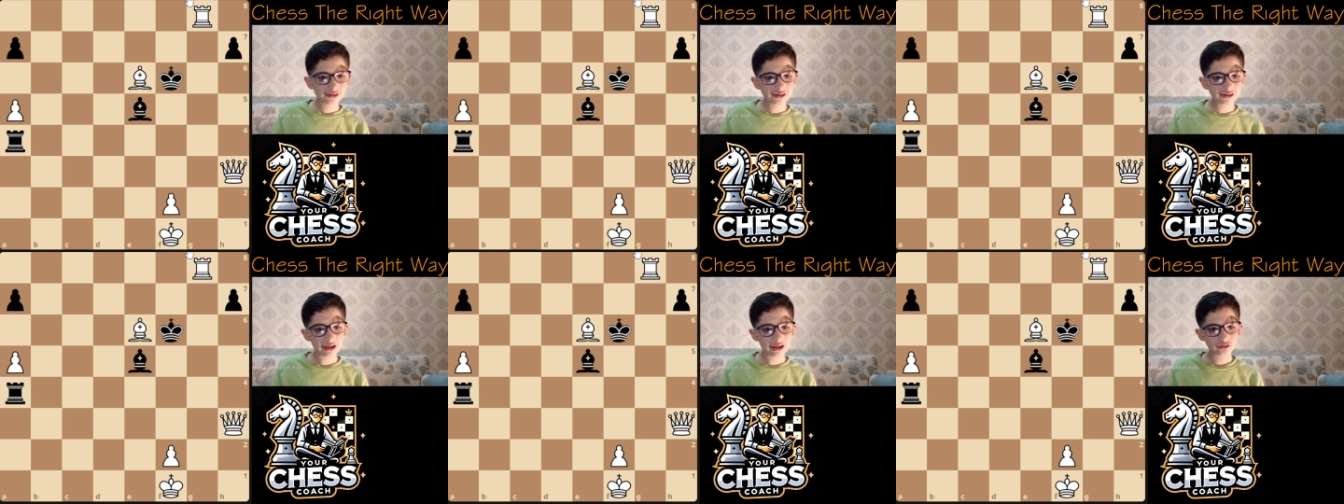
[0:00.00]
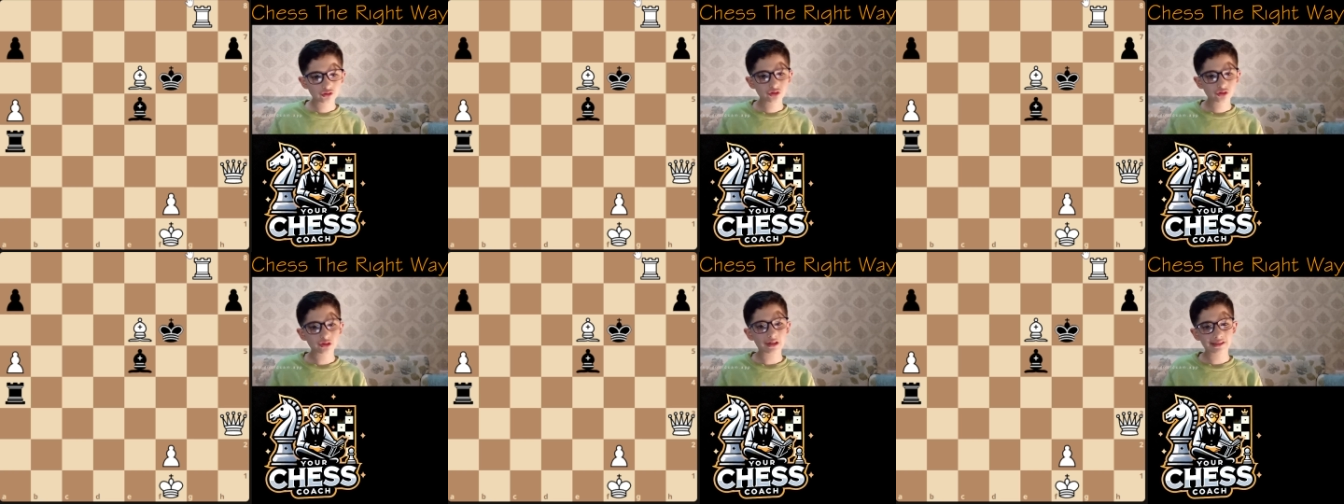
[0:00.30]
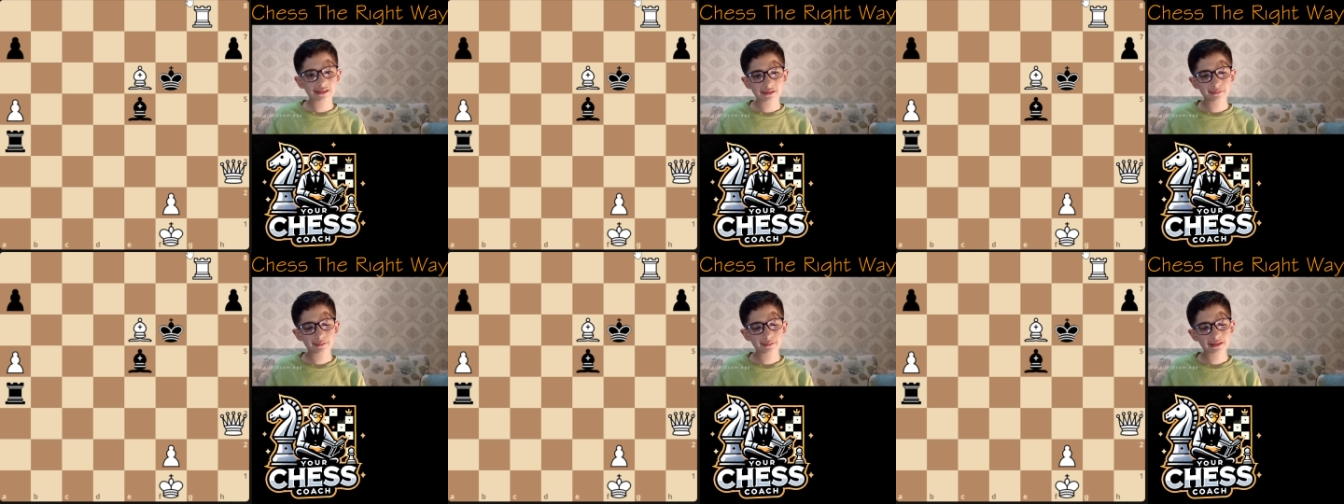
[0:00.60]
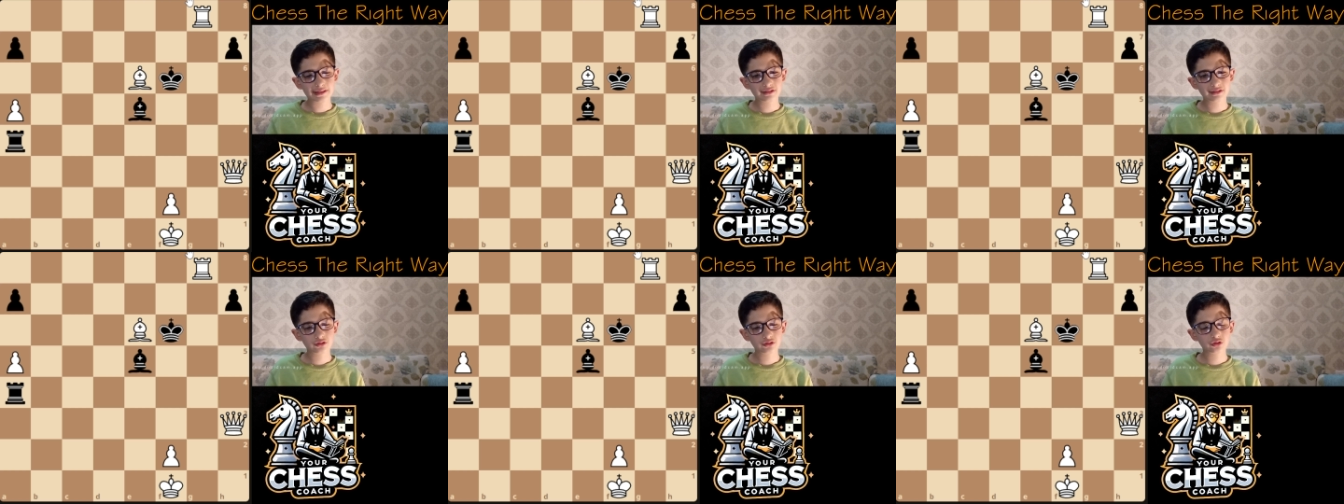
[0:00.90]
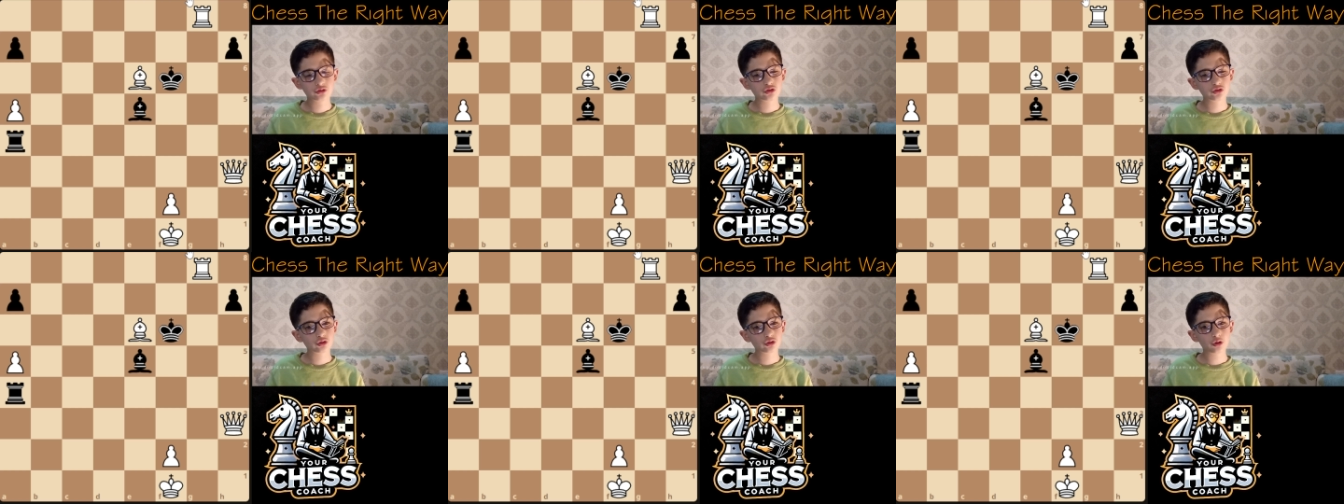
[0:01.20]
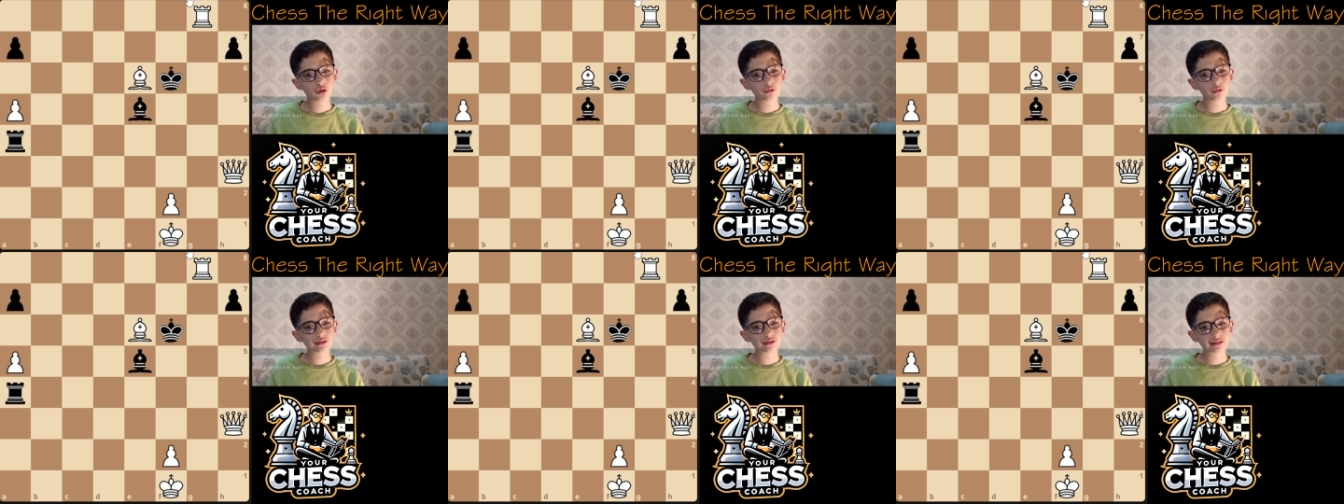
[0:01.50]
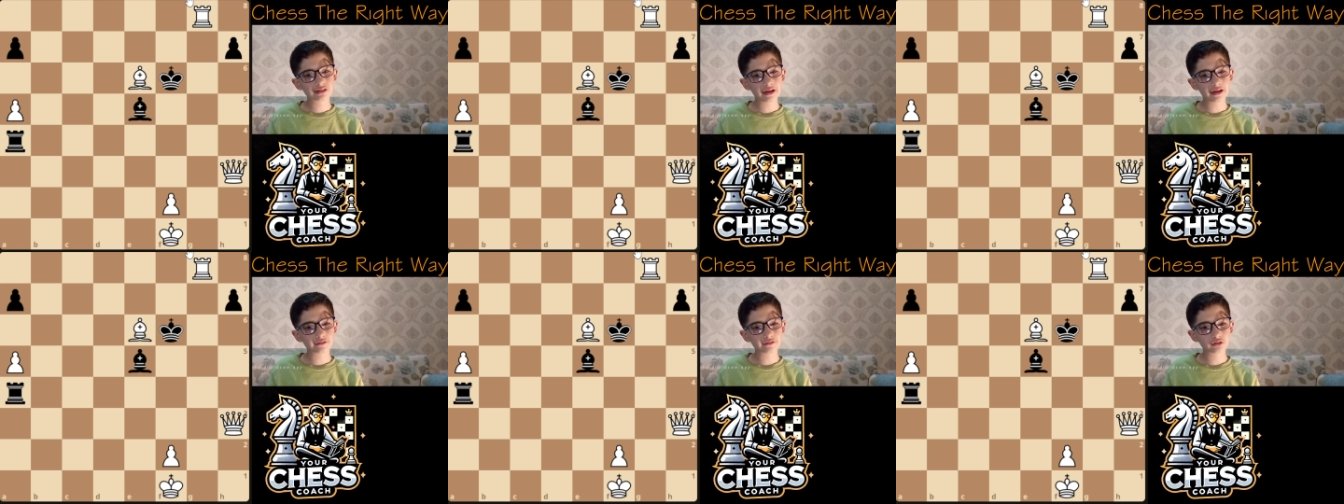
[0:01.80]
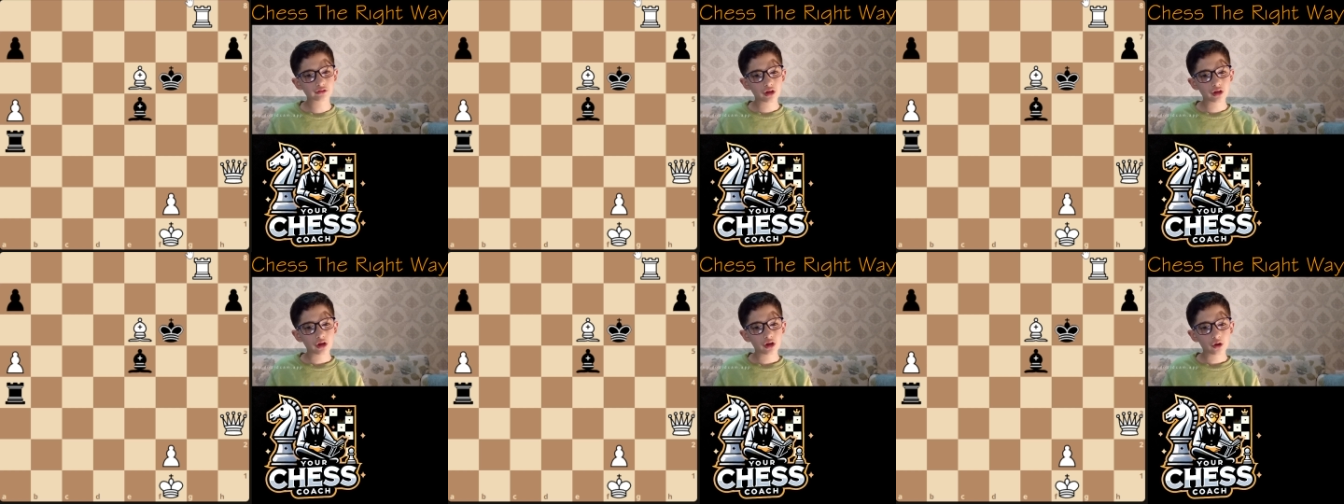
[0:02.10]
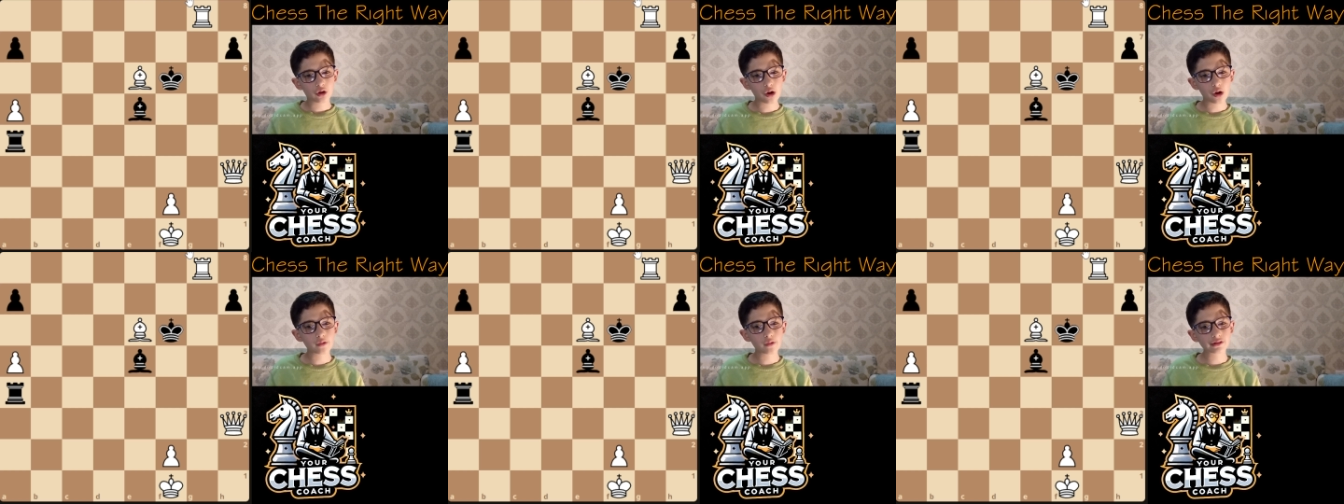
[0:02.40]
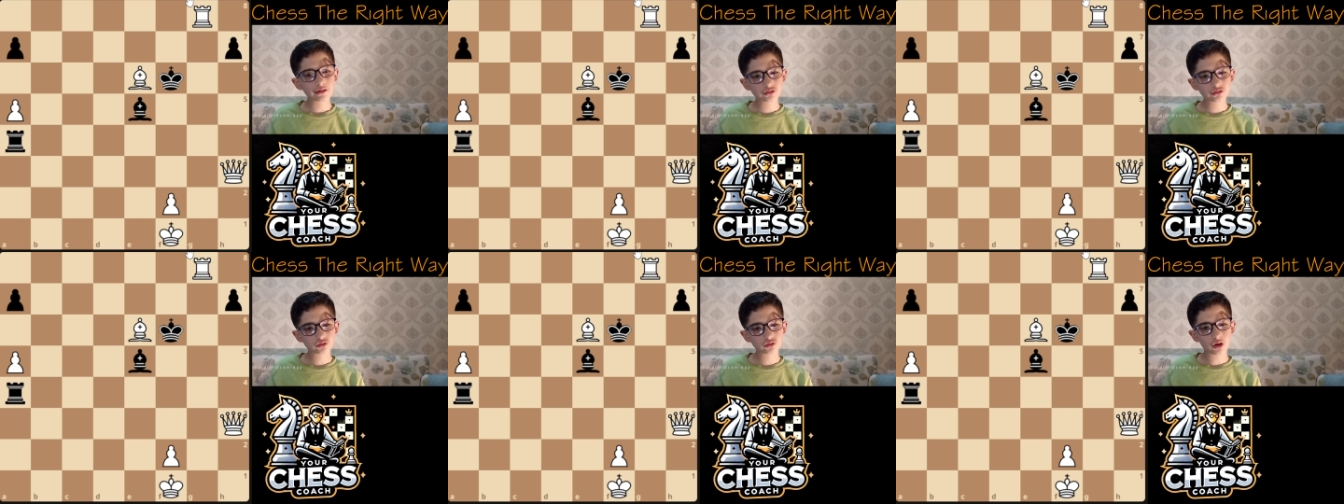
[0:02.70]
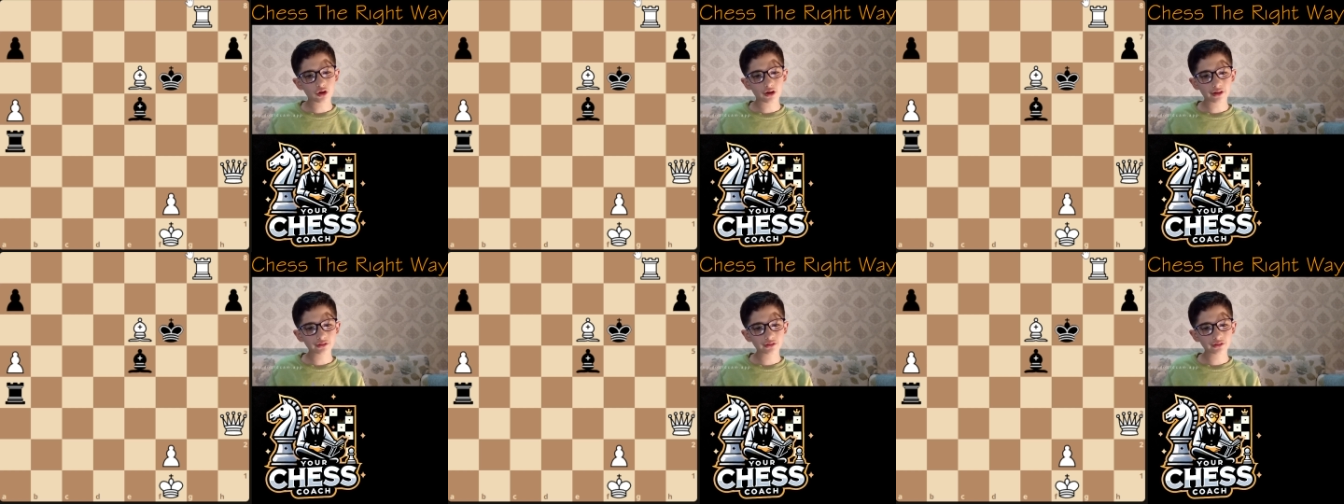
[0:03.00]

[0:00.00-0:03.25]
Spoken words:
trading pieces, you should always try